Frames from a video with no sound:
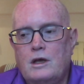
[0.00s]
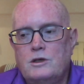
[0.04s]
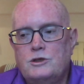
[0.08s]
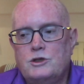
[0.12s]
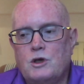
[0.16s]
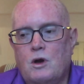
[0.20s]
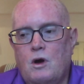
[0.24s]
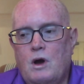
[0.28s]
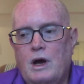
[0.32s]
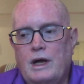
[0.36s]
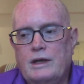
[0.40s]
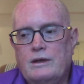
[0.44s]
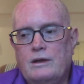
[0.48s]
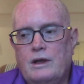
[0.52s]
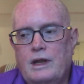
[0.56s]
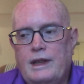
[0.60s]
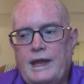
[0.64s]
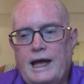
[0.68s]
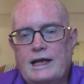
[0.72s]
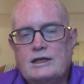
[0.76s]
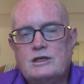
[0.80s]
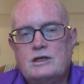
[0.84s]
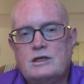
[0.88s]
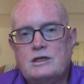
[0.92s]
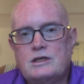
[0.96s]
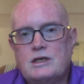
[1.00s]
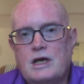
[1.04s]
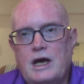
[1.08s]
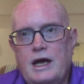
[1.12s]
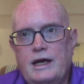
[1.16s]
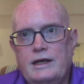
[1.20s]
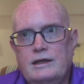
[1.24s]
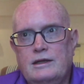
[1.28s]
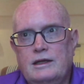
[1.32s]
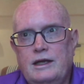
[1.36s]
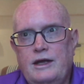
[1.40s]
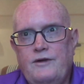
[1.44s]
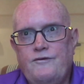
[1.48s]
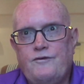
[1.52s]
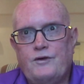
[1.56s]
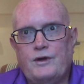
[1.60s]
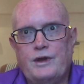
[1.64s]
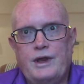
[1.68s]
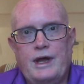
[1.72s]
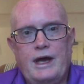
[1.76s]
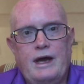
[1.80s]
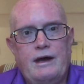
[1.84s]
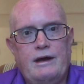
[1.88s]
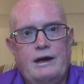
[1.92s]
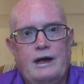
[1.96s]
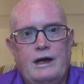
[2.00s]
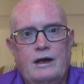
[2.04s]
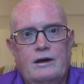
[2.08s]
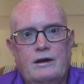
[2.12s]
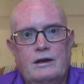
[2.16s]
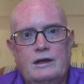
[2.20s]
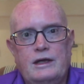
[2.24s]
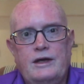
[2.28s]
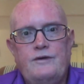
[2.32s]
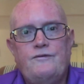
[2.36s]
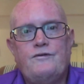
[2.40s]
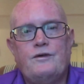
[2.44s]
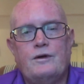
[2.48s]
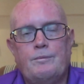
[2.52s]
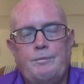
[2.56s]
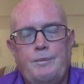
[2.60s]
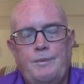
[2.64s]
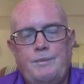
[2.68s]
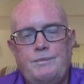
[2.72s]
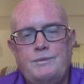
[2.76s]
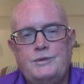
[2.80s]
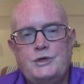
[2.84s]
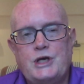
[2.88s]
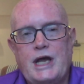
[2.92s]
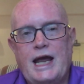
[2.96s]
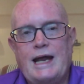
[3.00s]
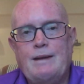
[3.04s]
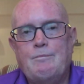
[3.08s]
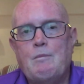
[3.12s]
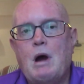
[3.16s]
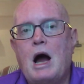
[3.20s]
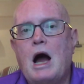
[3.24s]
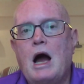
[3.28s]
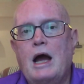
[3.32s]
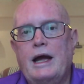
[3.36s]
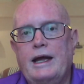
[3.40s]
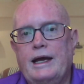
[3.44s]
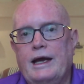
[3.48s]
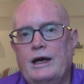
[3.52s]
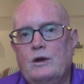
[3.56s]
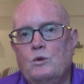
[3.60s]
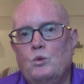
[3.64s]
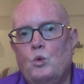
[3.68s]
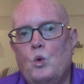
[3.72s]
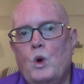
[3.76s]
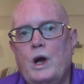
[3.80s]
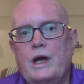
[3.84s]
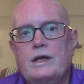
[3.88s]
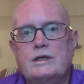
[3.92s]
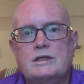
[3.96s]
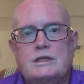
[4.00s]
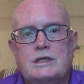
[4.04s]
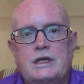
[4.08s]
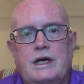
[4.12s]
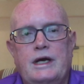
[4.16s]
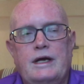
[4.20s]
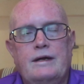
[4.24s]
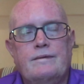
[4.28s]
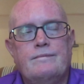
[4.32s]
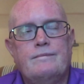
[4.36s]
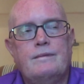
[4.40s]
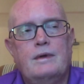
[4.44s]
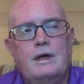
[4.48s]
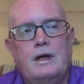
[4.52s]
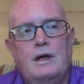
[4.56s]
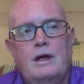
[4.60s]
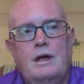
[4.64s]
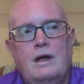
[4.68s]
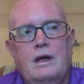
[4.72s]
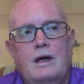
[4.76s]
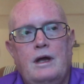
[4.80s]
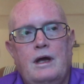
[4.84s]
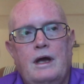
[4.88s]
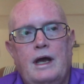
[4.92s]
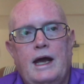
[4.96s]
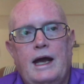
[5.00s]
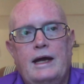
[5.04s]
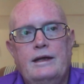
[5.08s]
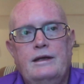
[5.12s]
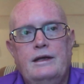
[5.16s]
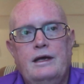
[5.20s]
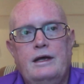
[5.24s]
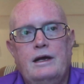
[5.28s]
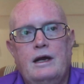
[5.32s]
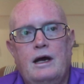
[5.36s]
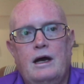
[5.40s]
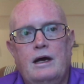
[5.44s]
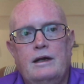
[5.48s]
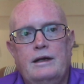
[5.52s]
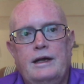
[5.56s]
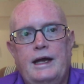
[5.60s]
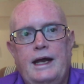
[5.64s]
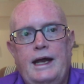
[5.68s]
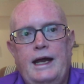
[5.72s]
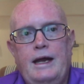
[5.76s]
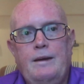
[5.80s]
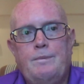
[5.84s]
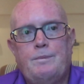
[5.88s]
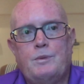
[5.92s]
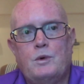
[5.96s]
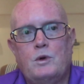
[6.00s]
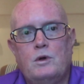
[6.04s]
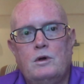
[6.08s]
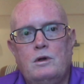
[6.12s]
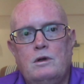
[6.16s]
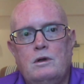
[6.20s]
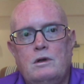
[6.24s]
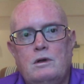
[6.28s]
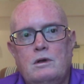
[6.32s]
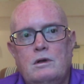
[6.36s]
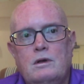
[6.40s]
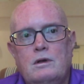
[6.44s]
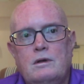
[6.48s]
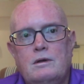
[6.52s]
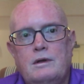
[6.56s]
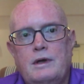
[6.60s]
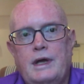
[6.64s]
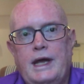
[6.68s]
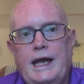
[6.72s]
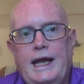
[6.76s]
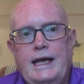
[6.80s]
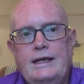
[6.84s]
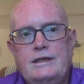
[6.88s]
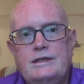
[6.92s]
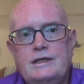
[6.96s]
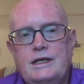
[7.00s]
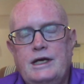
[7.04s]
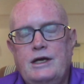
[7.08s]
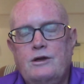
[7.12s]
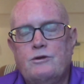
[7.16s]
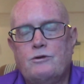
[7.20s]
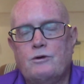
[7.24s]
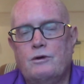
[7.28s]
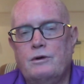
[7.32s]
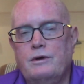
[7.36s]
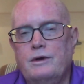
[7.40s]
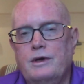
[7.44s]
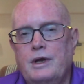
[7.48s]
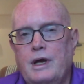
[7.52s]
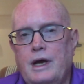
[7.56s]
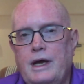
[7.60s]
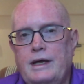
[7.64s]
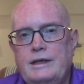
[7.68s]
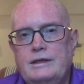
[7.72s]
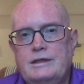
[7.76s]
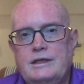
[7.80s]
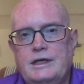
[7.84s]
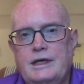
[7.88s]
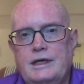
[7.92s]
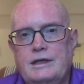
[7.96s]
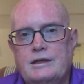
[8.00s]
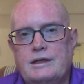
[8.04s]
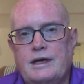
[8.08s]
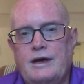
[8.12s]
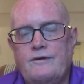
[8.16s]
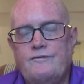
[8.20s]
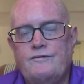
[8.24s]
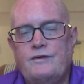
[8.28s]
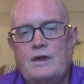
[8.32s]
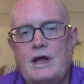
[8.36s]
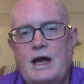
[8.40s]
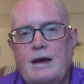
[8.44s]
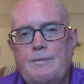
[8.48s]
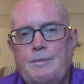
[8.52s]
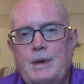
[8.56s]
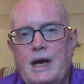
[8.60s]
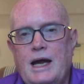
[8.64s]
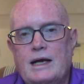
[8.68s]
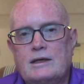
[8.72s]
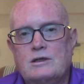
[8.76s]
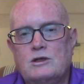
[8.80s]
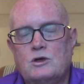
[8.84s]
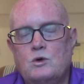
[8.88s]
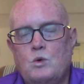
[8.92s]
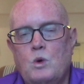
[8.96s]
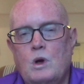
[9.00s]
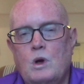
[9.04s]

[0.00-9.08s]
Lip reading: So I leave for Chiang Mai on Wednesday. And then on April 18th or 19th, I fly back to